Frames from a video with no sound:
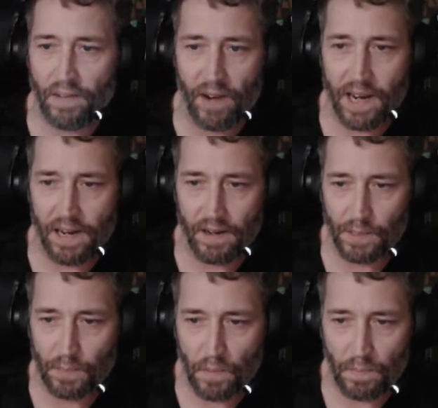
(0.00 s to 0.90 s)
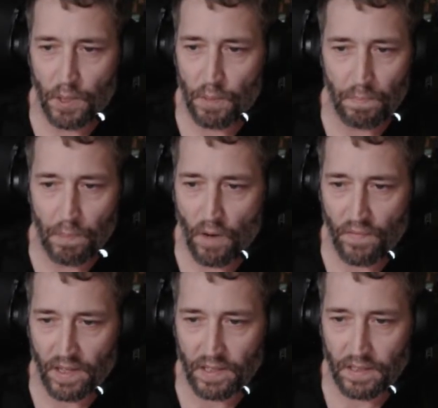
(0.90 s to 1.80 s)
here. It's
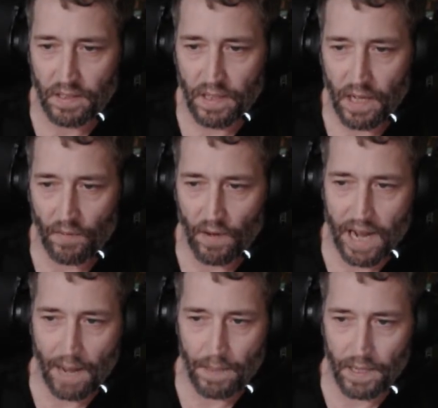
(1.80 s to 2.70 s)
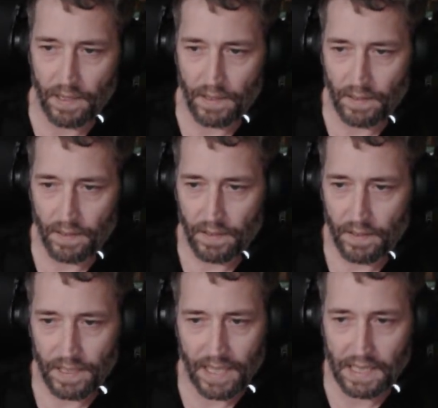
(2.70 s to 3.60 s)
perfect. I'm very happy.
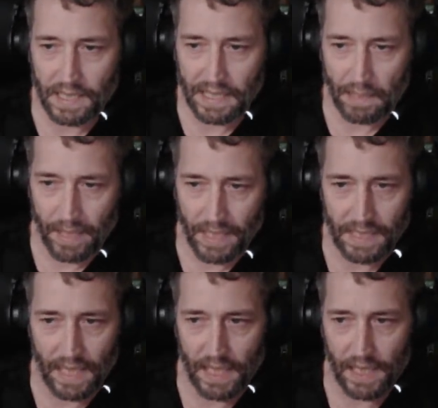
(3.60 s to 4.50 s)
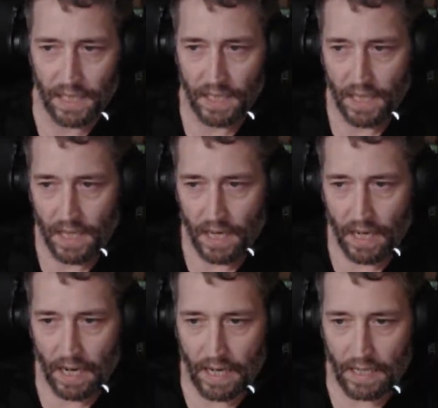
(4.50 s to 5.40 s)
You guys can see I'm getting excited.
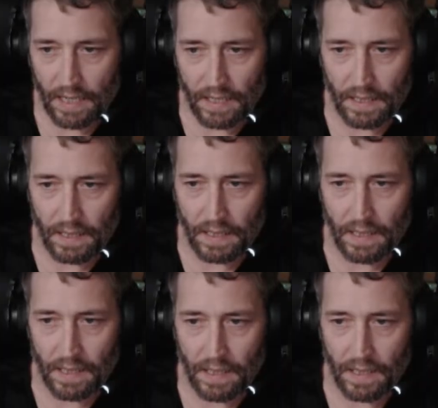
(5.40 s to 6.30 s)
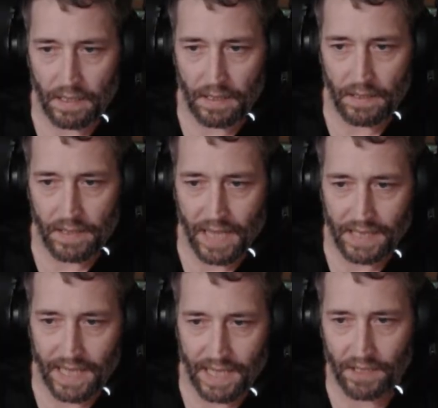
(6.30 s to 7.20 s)
Alright. That's
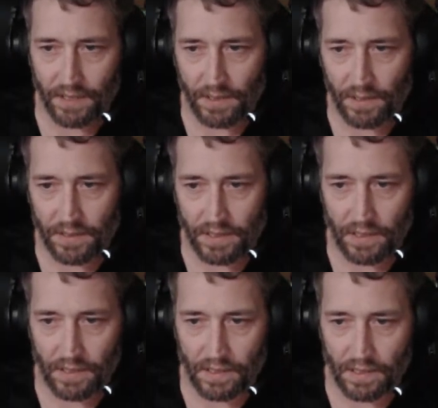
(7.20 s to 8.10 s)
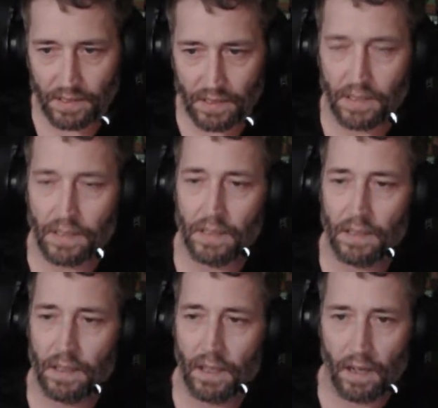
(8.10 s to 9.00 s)
the answer, dudes.
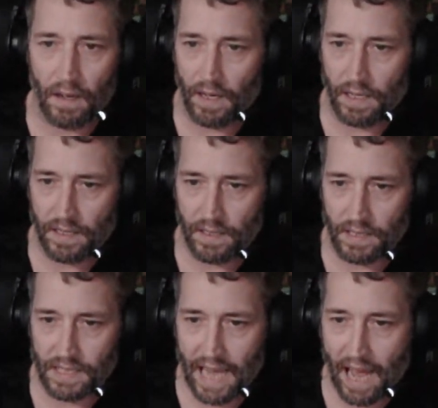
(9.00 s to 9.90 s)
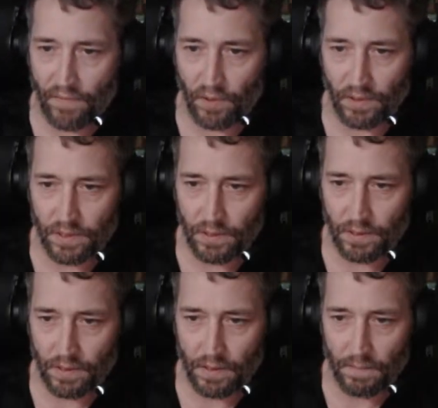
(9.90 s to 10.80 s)
Alright. Scaffold, dude.
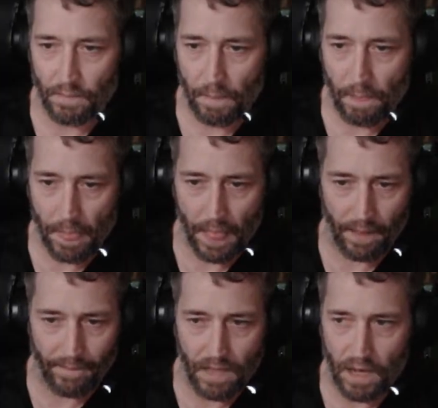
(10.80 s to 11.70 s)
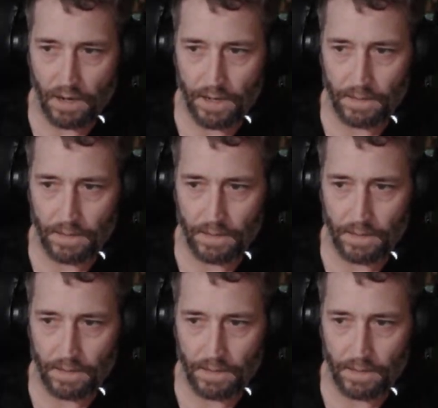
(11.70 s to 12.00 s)
Alright.